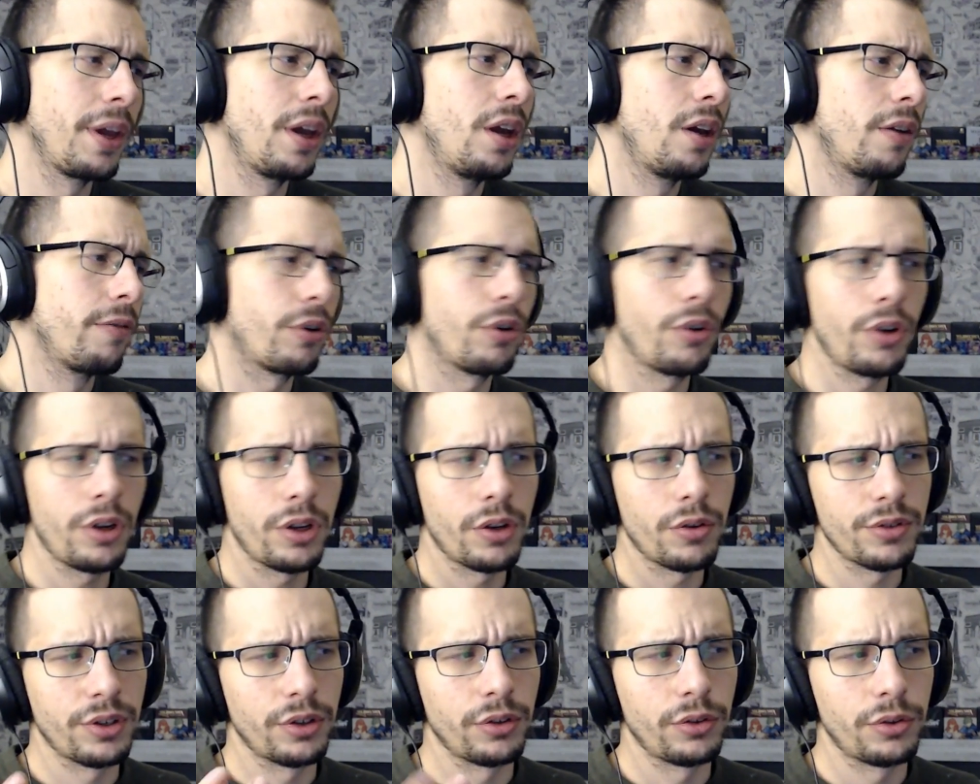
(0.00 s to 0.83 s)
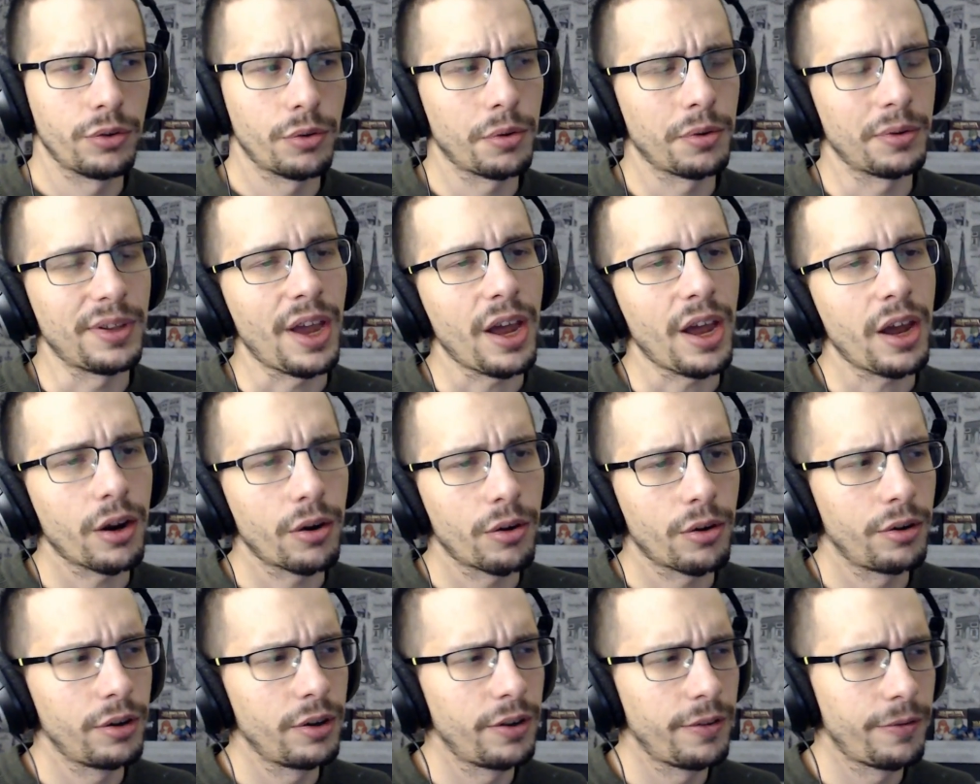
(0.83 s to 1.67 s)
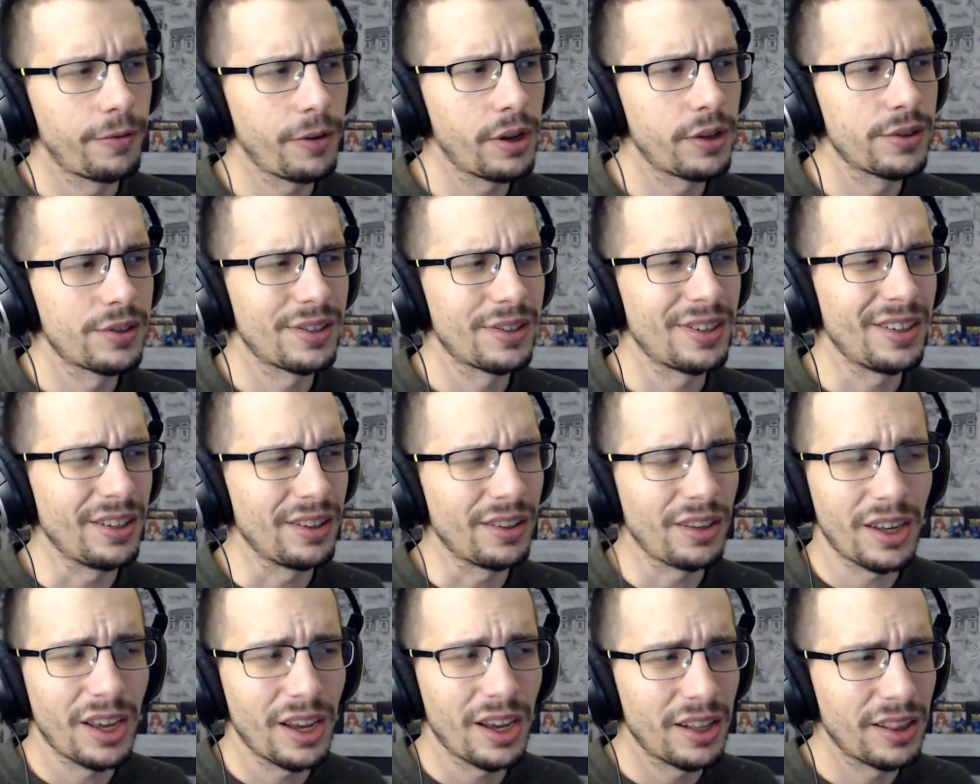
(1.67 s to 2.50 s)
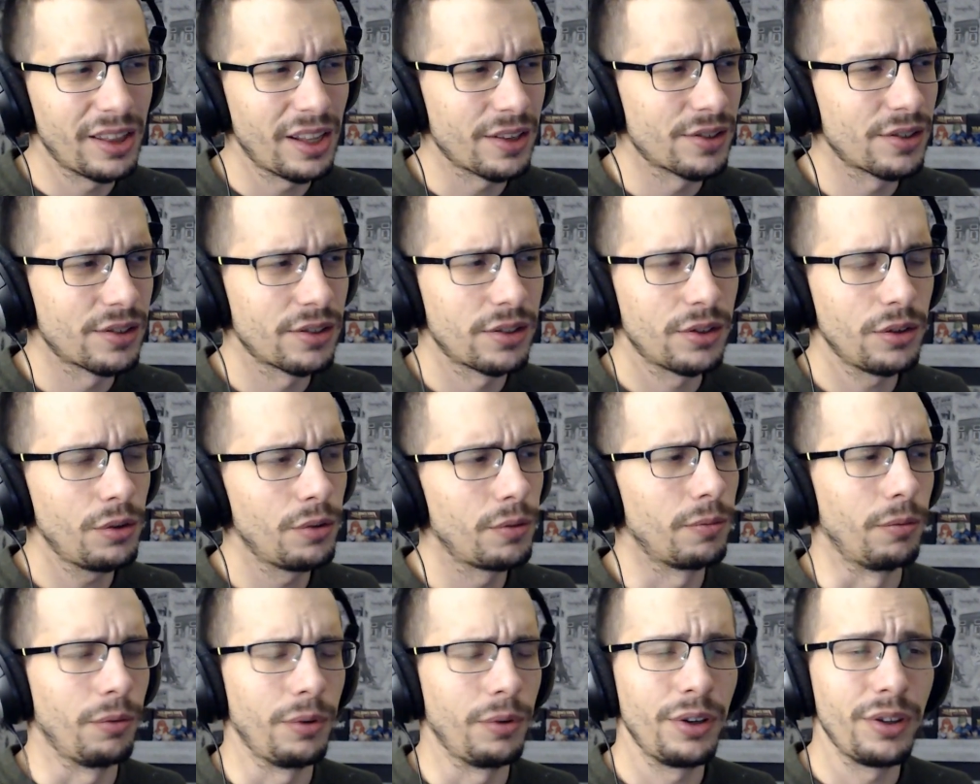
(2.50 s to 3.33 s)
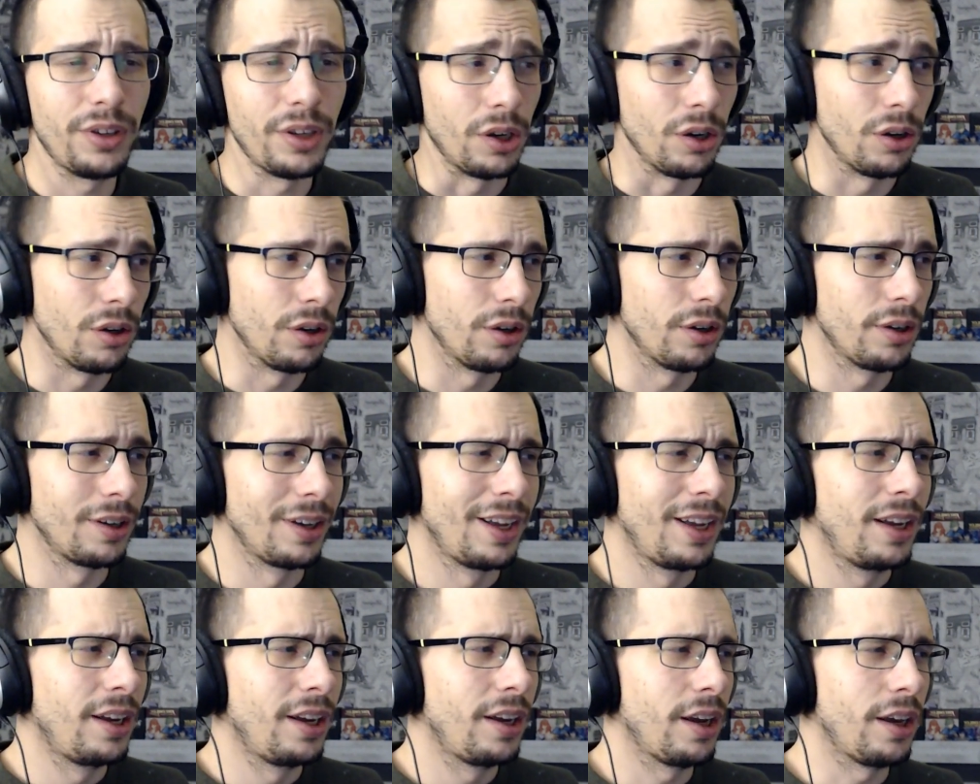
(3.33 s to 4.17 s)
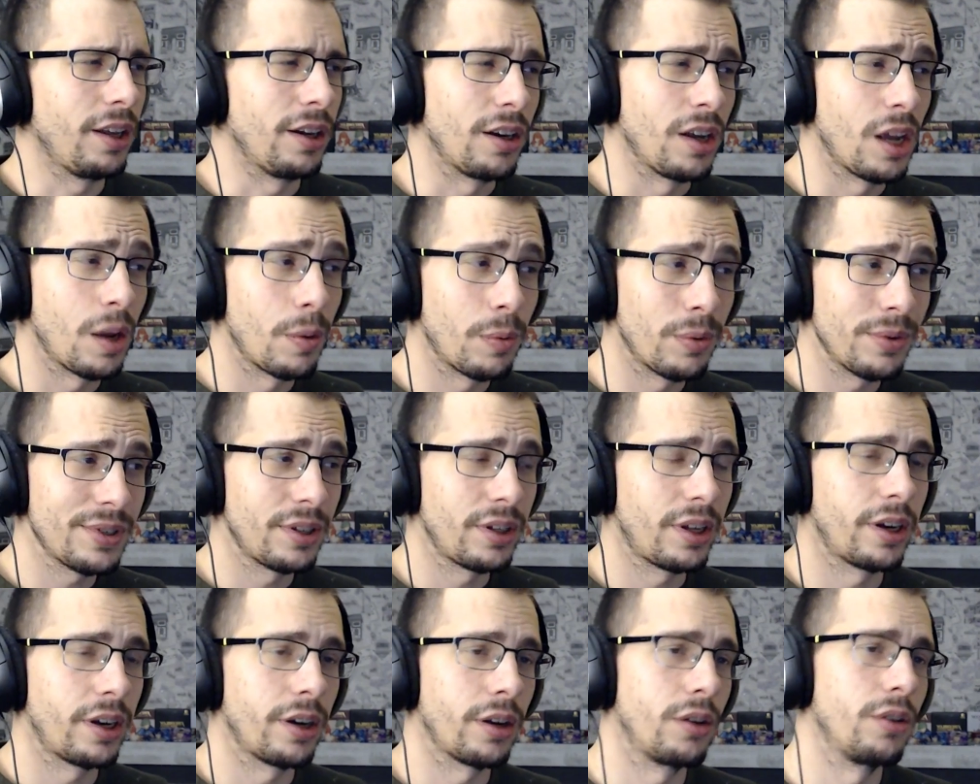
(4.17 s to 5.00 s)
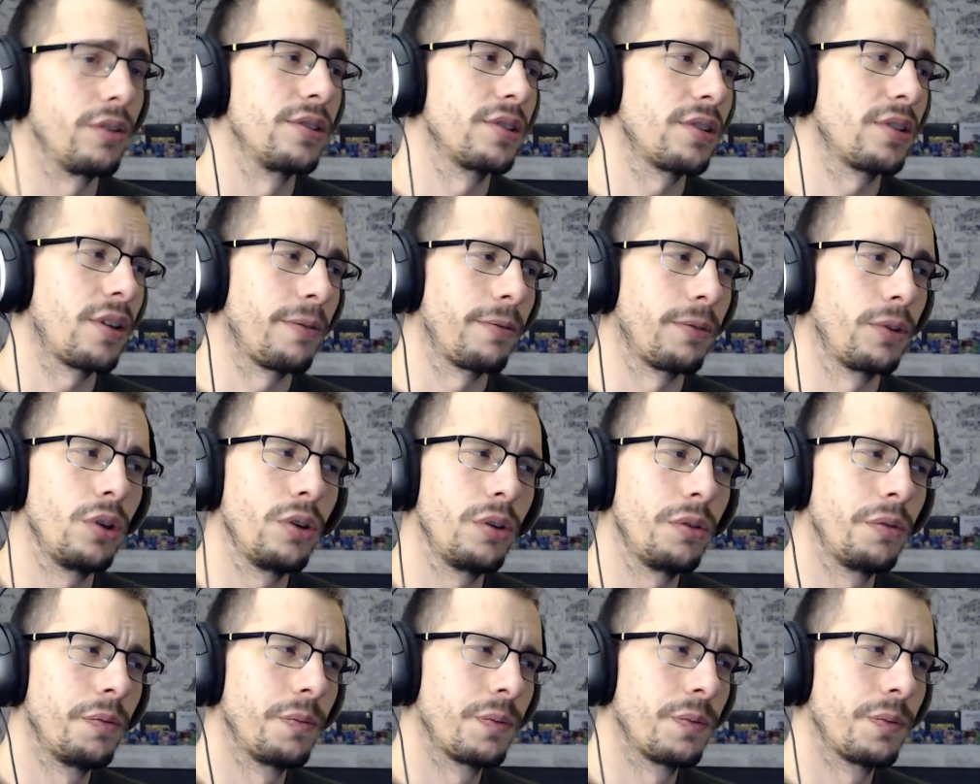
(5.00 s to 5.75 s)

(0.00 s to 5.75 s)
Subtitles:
If you're already using Dual Dagger on defense, then again, that's still really good and enables a lot of good stuff too.